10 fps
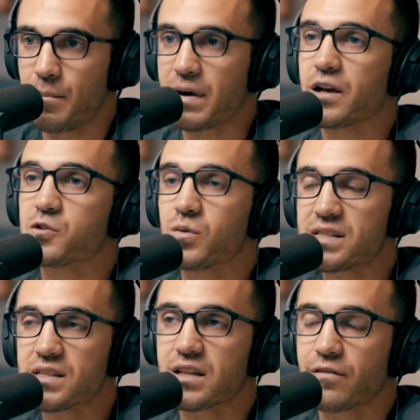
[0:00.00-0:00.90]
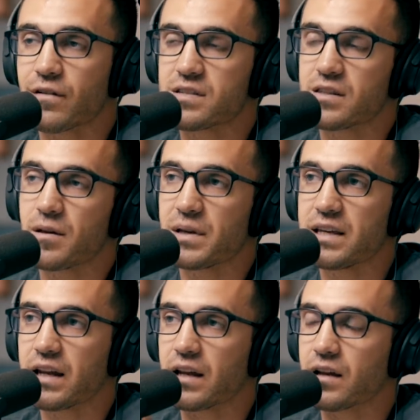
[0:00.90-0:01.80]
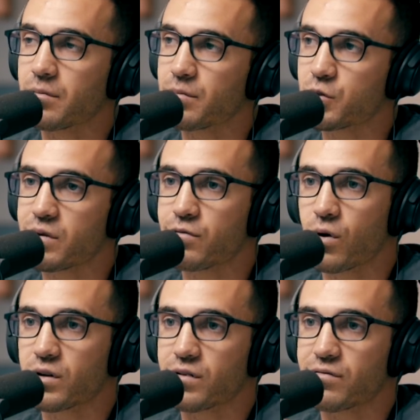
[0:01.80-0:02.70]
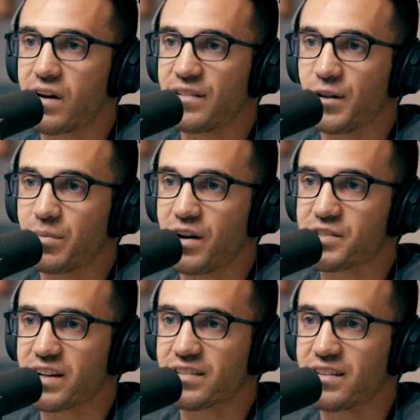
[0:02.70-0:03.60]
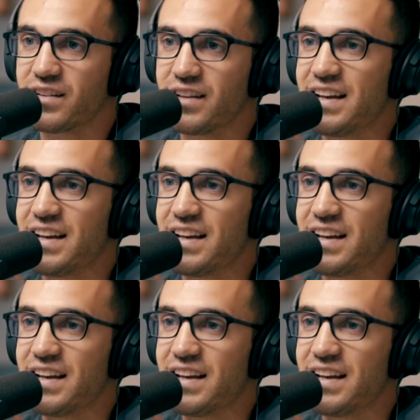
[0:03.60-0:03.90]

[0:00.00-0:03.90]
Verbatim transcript: Because what's the difference in the beginning between four hundred and five dollar project?